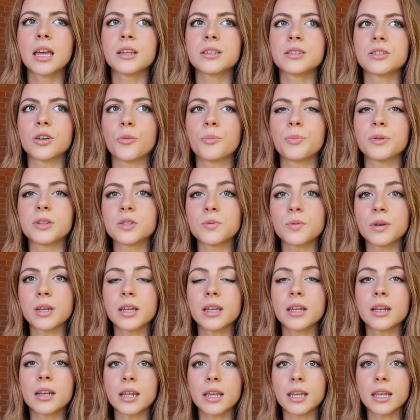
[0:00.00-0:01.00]
So
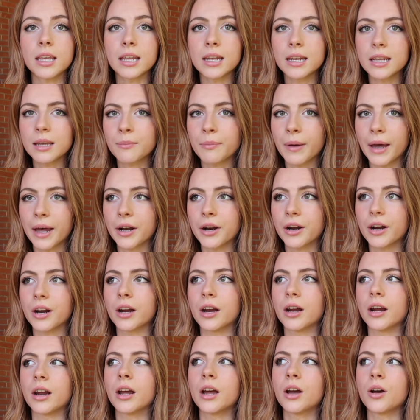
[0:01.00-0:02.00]
between eating
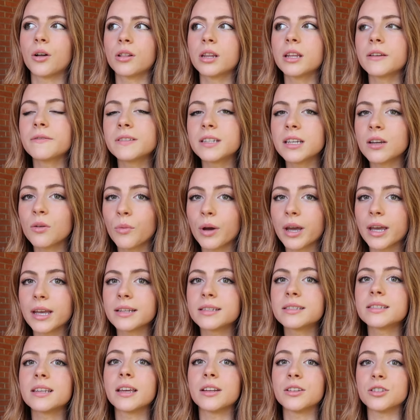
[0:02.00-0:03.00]
better, lifting
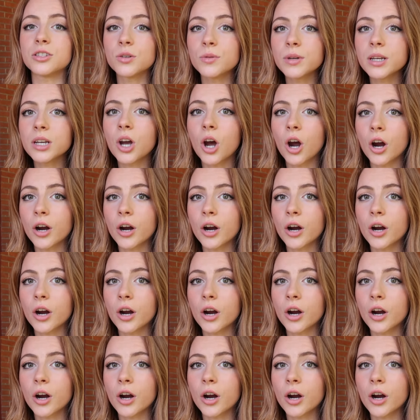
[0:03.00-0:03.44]
weights, and doing